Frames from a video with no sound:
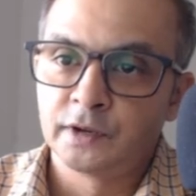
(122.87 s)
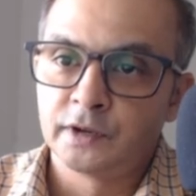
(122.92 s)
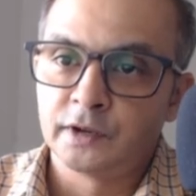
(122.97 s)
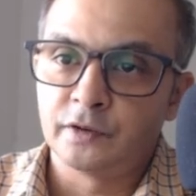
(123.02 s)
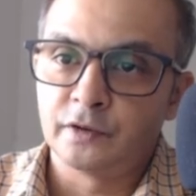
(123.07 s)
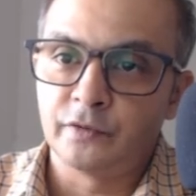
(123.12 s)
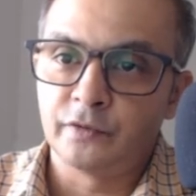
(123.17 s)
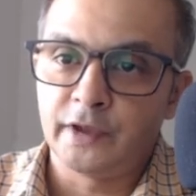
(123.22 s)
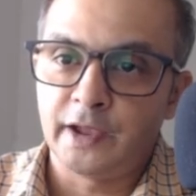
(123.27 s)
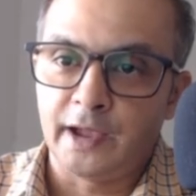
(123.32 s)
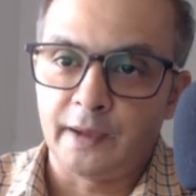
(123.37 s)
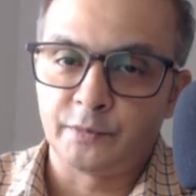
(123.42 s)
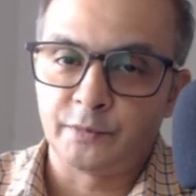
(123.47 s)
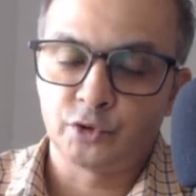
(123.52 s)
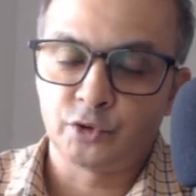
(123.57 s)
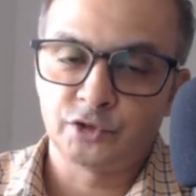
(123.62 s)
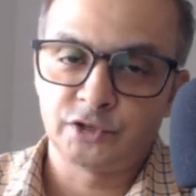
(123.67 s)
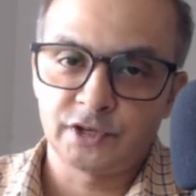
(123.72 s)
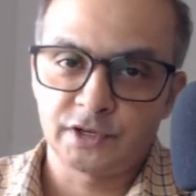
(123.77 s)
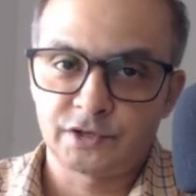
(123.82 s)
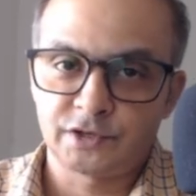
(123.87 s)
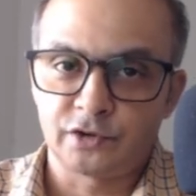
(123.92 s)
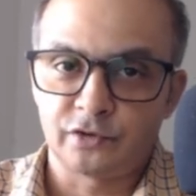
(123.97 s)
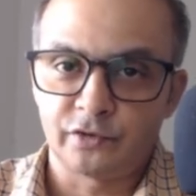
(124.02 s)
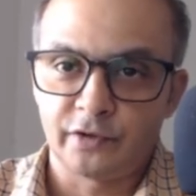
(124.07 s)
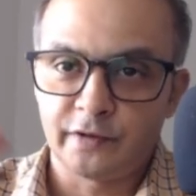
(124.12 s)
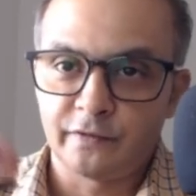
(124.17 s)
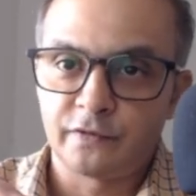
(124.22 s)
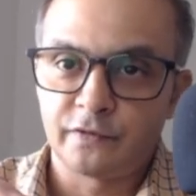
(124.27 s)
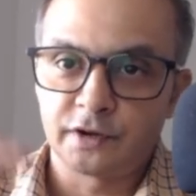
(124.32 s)
we have to just
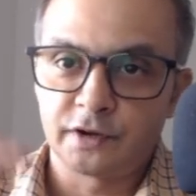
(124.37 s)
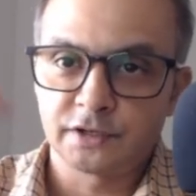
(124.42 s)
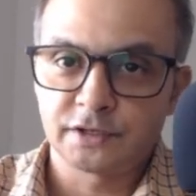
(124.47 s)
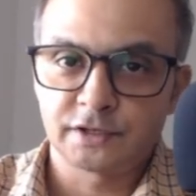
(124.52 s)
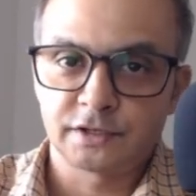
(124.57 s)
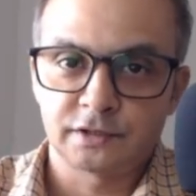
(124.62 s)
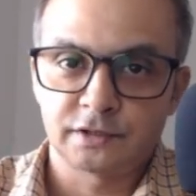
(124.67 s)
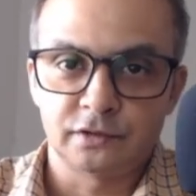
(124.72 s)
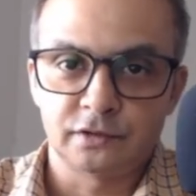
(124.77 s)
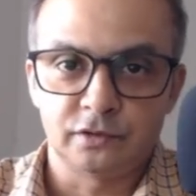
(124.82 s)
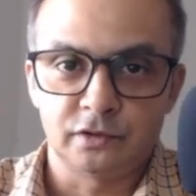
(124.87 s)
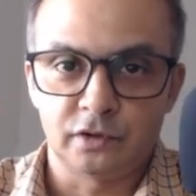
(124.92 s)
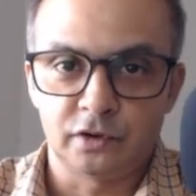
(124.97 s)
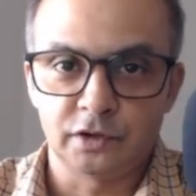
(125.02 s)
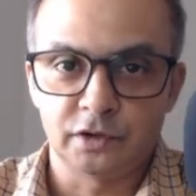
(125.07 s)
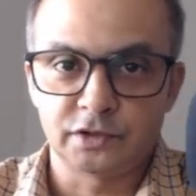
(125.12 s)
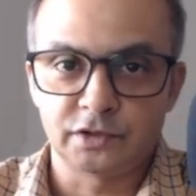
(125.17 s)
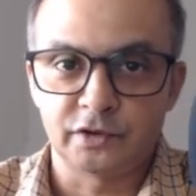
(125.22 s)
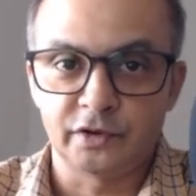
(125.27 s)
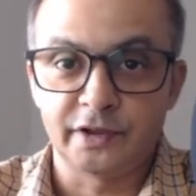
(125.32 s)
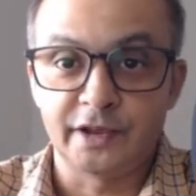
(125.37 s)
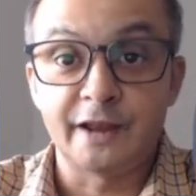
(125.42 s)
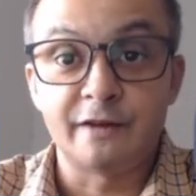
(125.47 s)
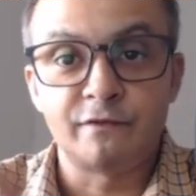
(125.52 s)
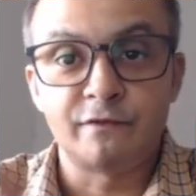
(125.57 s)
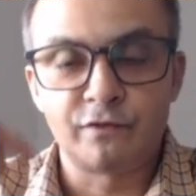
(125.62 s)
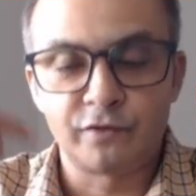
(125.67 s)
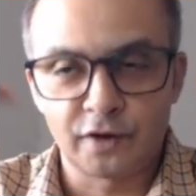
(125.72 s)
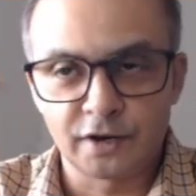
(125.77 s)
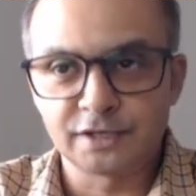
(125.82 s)
inverse
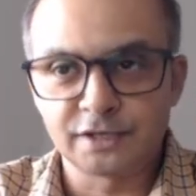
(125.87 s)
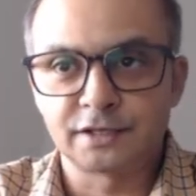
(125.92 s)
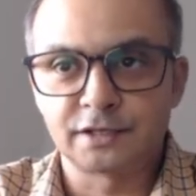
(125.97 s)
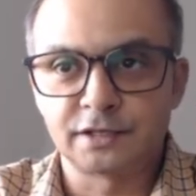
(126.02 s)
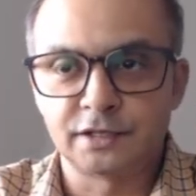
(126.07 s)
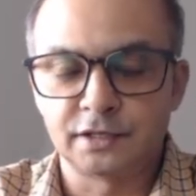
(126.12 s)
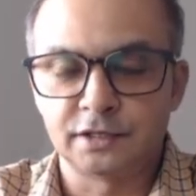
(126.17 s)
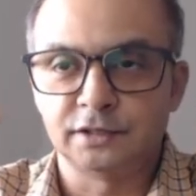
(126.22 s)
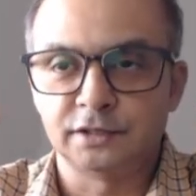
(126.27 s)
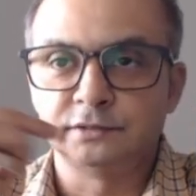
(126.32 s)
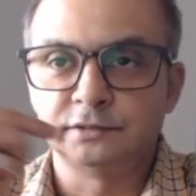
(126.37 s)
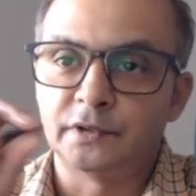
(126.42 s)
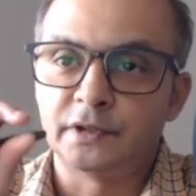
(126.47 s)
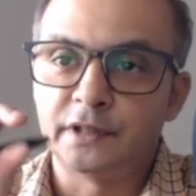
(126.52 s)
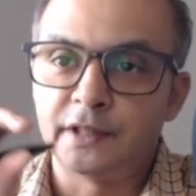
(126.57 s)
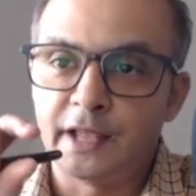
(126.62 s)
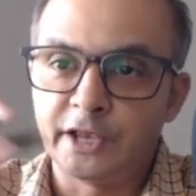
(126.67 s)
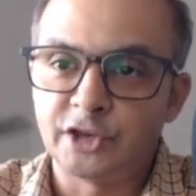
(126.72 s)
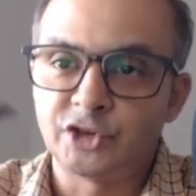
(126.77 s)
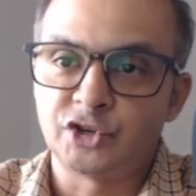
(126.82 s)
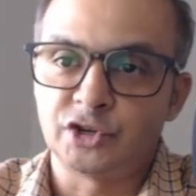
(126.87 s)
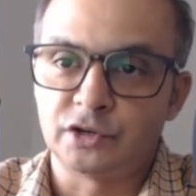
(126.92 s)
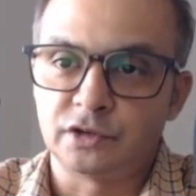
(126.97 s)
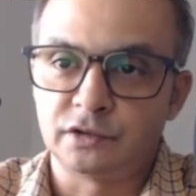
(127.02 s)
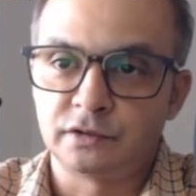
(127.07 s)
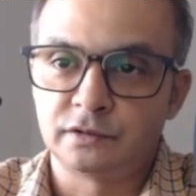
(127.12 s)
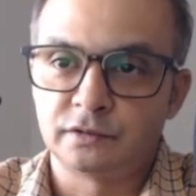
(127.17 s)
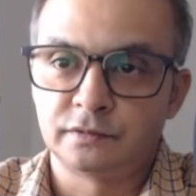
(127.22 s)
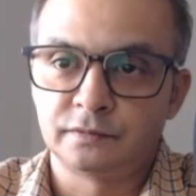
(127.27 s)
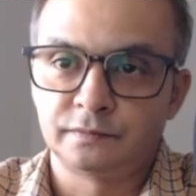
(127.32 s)
the
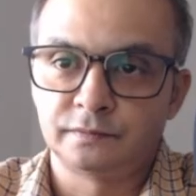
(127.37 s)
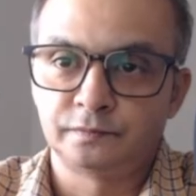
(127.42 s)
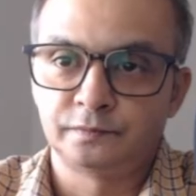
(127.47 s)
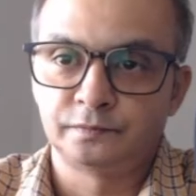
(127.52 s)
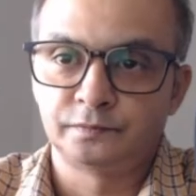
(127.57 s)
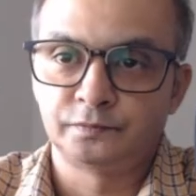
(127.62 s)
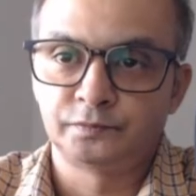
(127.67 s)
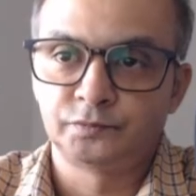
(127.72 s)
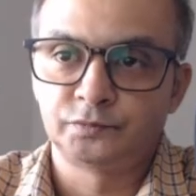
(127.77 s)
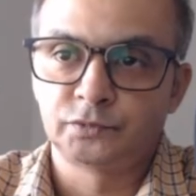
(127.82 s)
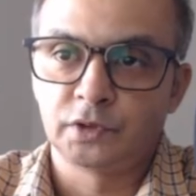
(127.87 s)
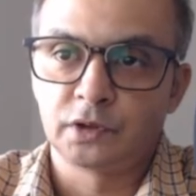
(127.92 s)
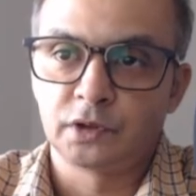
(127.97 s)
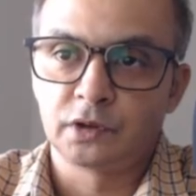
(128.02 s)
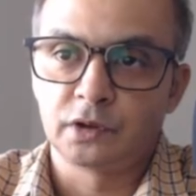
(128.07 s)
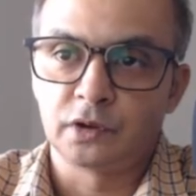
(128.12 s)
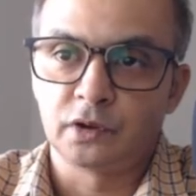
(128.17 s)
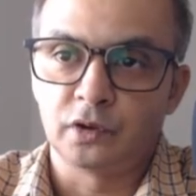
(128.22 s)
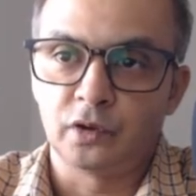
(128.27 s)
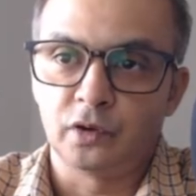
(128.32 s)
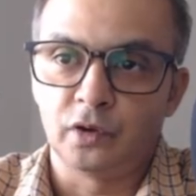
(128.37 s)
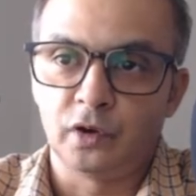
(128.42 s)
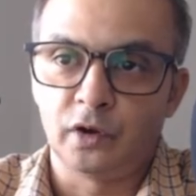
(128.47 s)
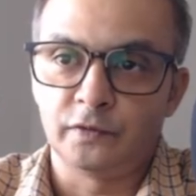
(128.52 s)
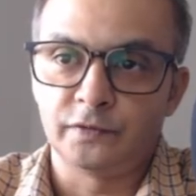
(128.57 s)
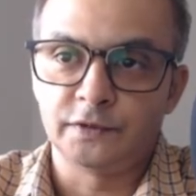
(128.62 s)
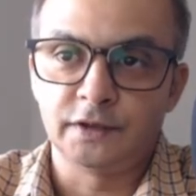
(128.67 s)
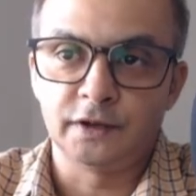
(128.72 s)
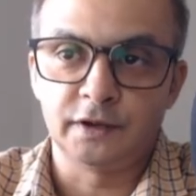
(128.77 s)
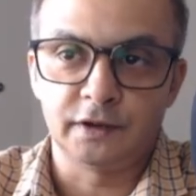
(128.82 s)
nature
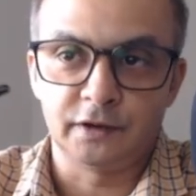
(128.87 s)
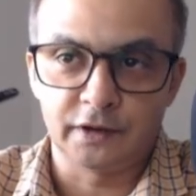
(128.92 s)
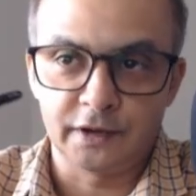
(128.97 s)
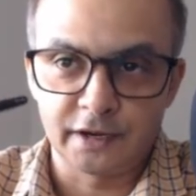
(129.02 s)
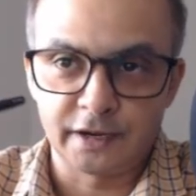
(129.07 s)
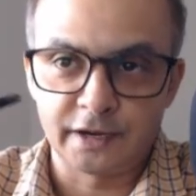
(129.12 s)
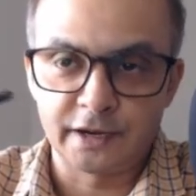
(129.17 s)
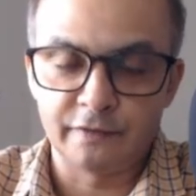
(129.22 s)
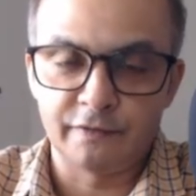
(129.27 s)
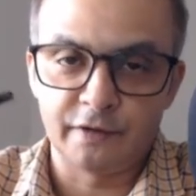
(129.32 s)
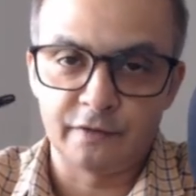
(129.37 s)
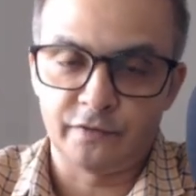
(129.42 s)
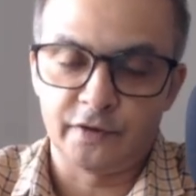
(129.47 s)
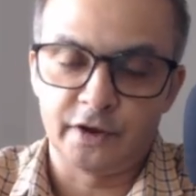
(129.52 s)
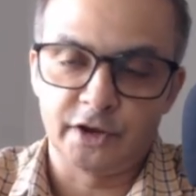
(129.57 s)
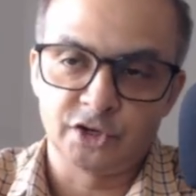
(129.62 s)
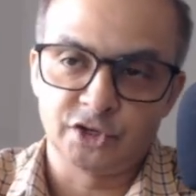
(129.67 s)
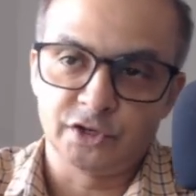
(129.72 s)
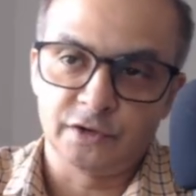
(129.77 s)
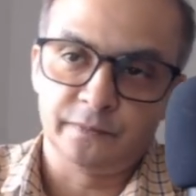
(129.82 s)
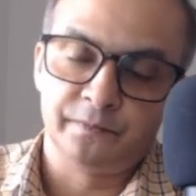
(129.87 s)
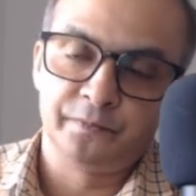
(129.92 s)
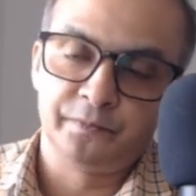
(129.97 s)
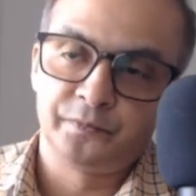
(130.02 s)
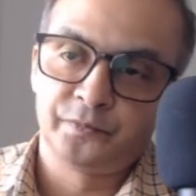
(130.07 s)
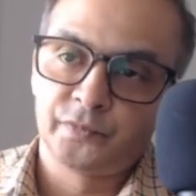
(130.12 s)
of the given function.